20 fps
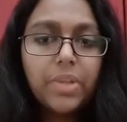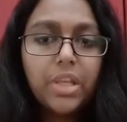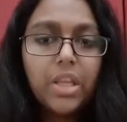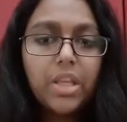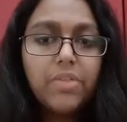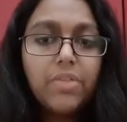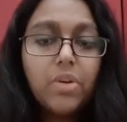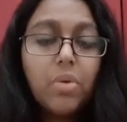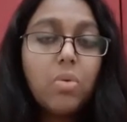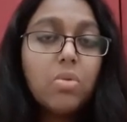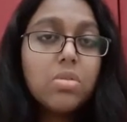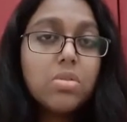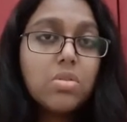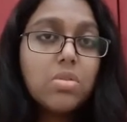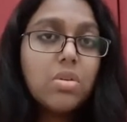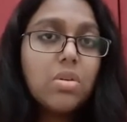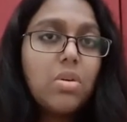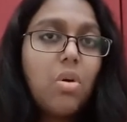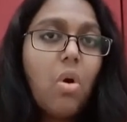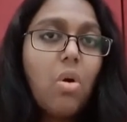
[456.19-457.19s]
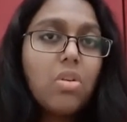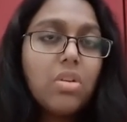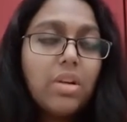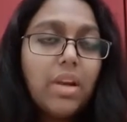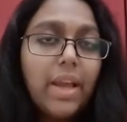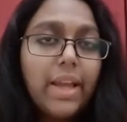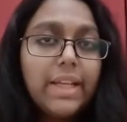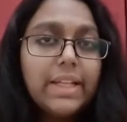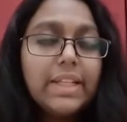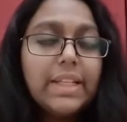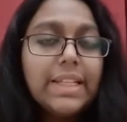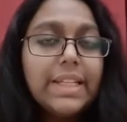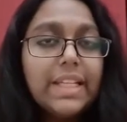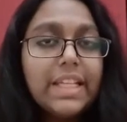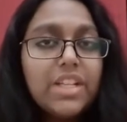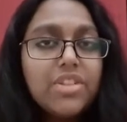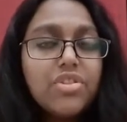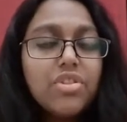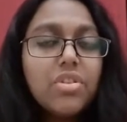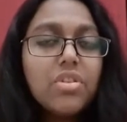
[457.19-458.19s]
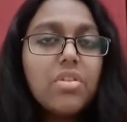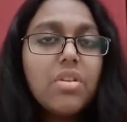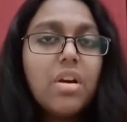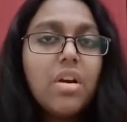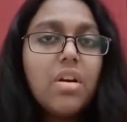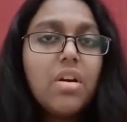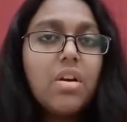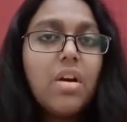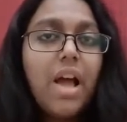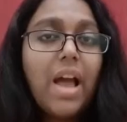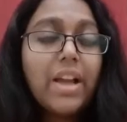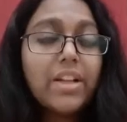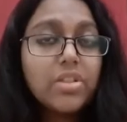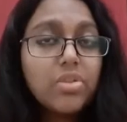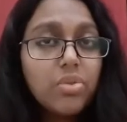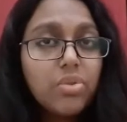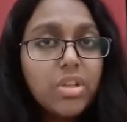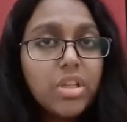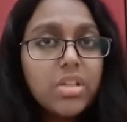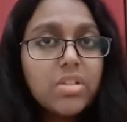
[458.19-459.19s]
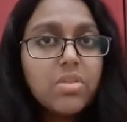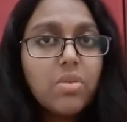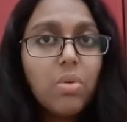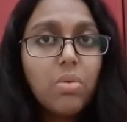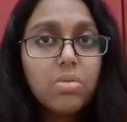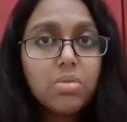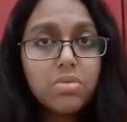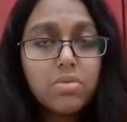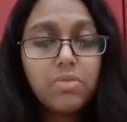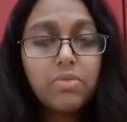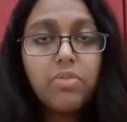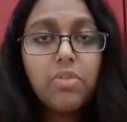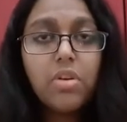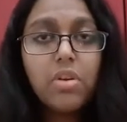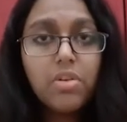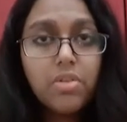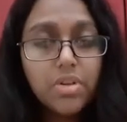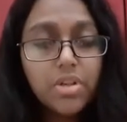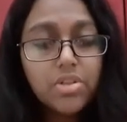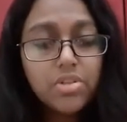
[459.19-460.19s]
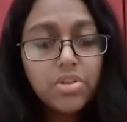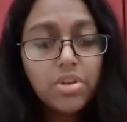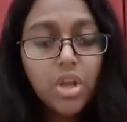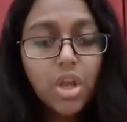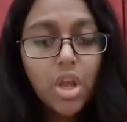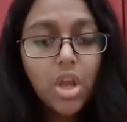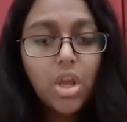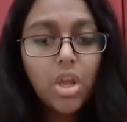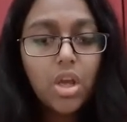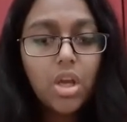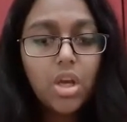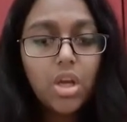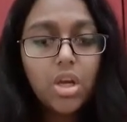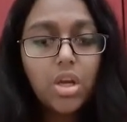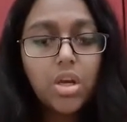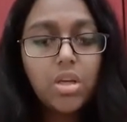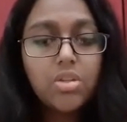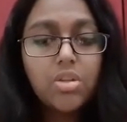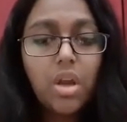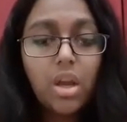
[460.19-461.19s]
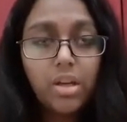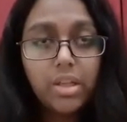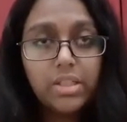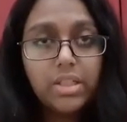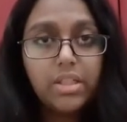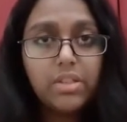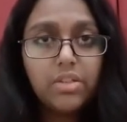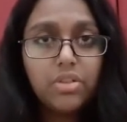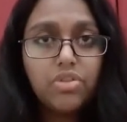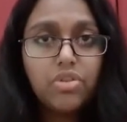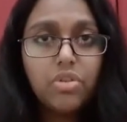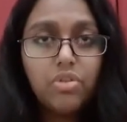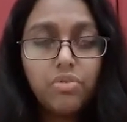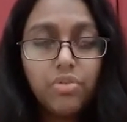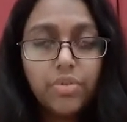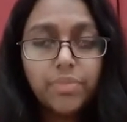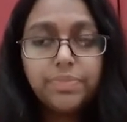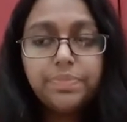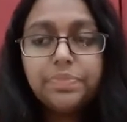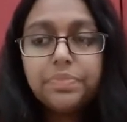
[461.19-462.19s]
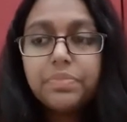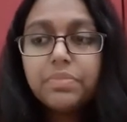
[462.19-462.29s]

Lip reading: even also the online leisure activities also flourished, targeting the children.